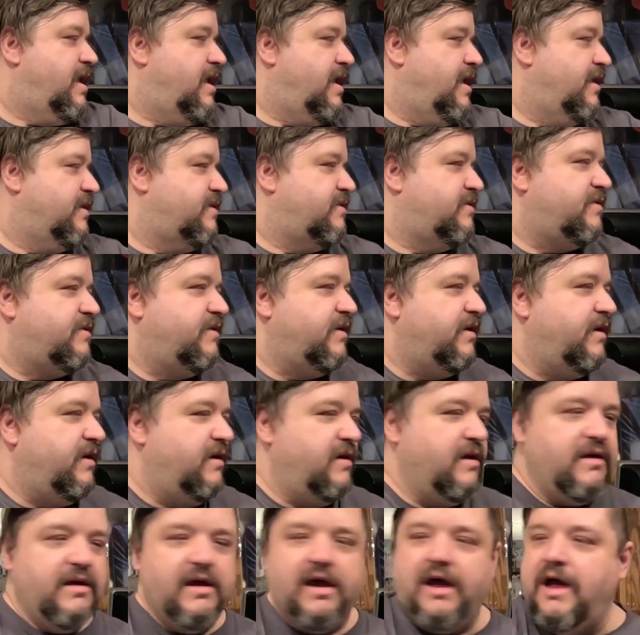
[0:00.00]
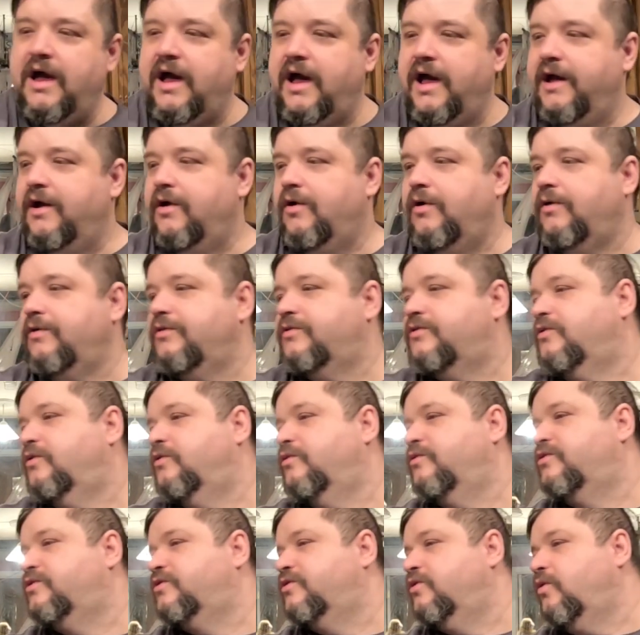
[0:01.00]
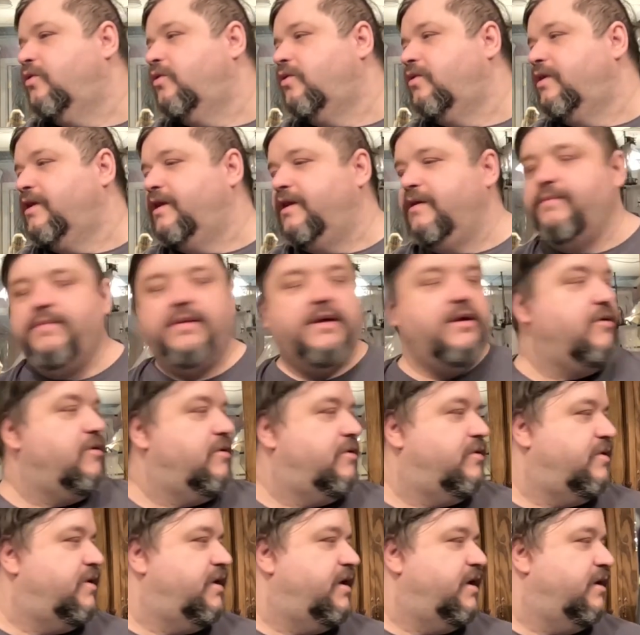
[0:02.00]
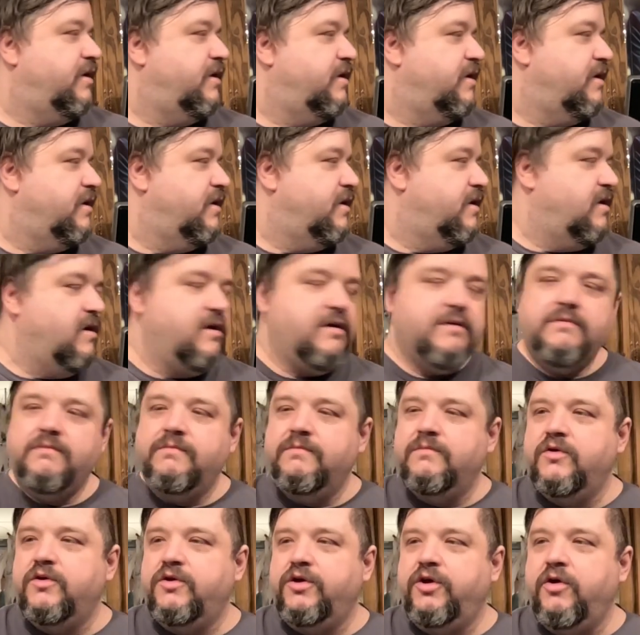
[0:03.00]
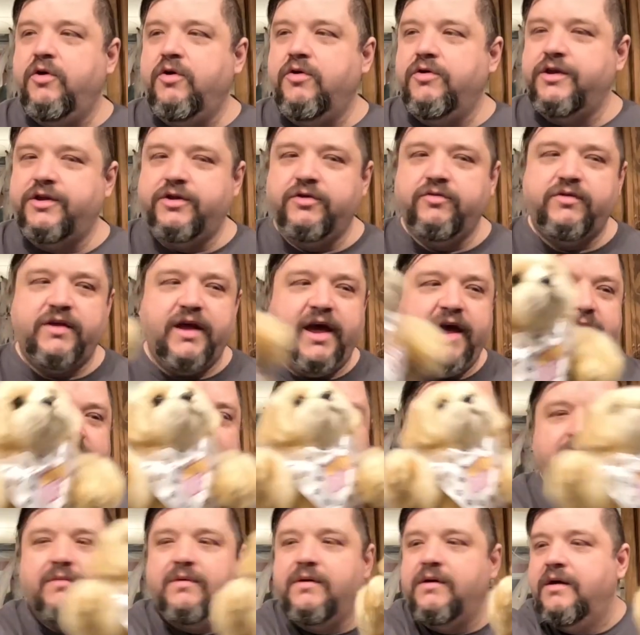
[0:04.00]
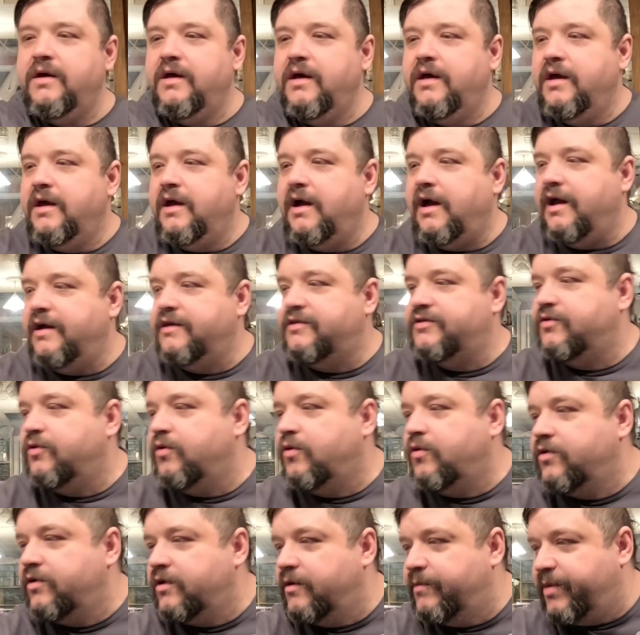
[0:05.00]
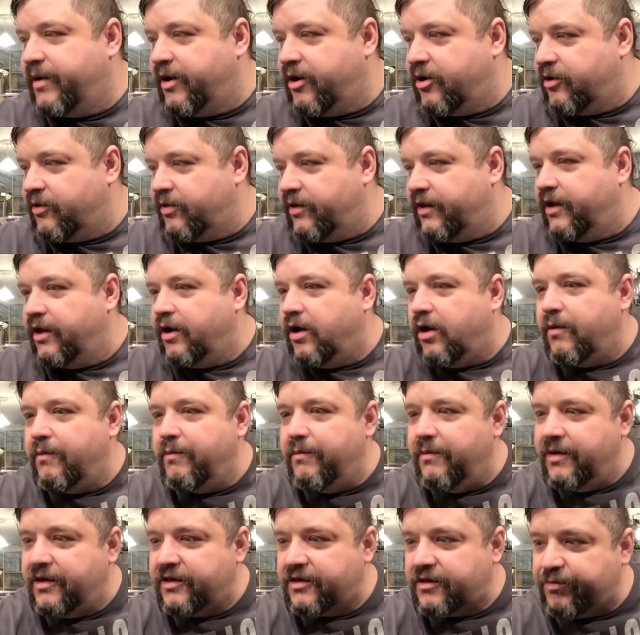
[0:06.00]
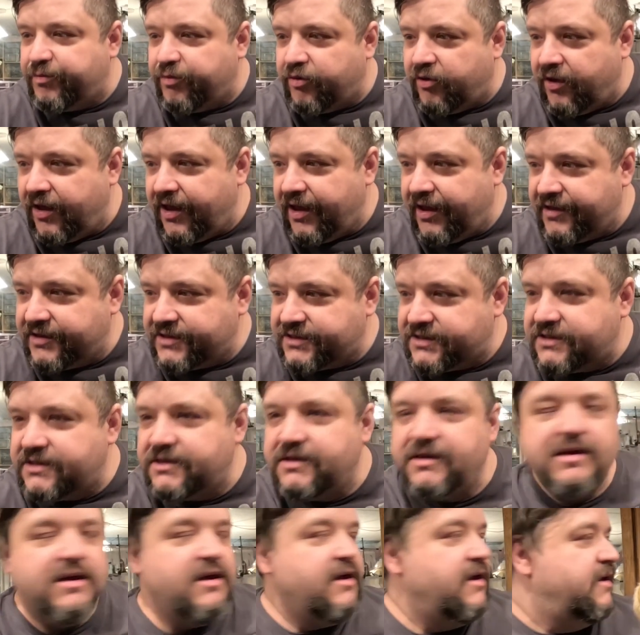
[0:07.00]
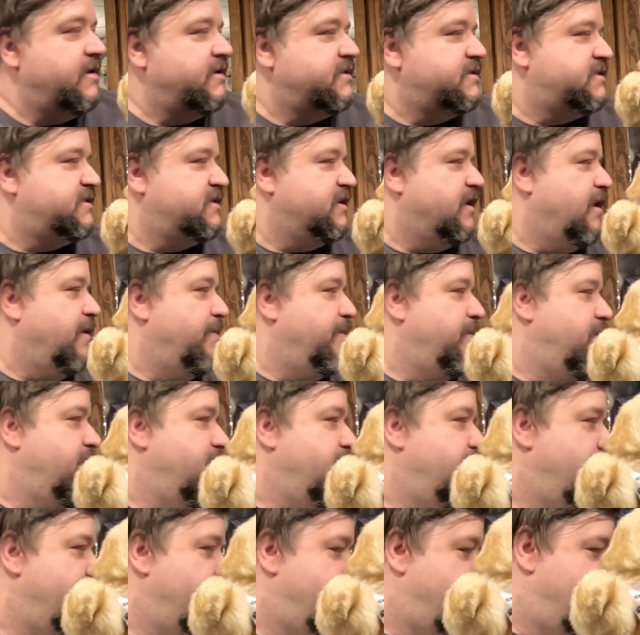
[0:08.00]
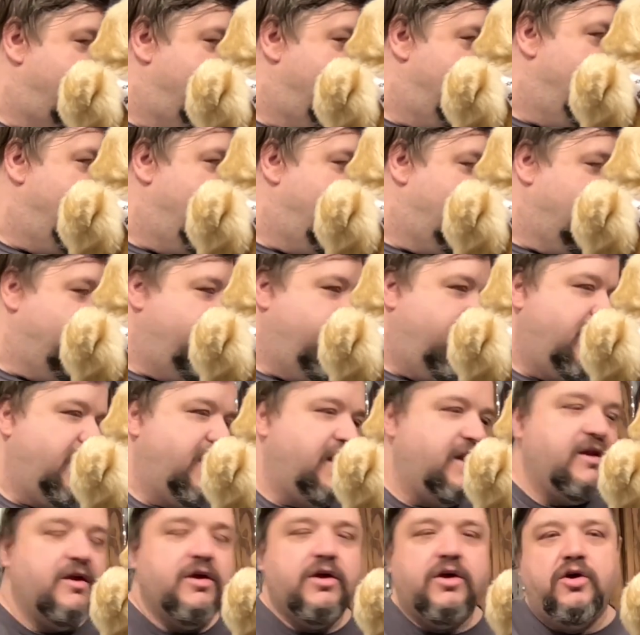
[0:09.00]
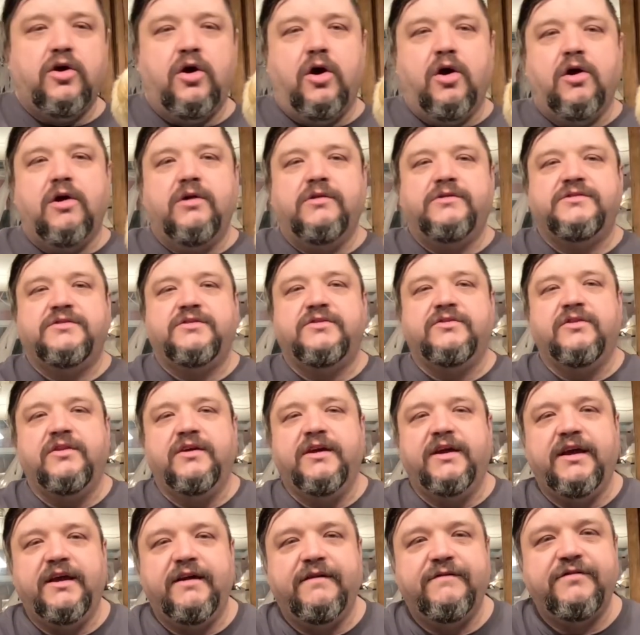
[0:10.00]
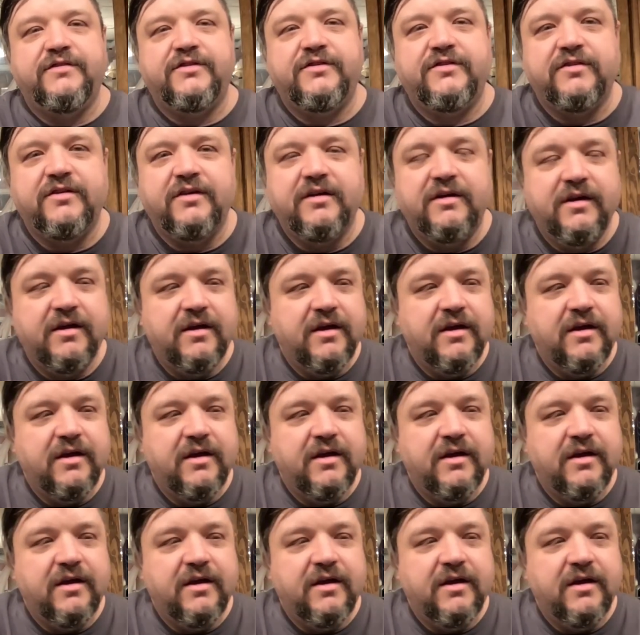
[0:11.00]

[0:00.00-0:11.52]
Let's see. I also sold and apparently... Yo, did you take them? I sold and apparently misplaced some Mega Man card sleeves.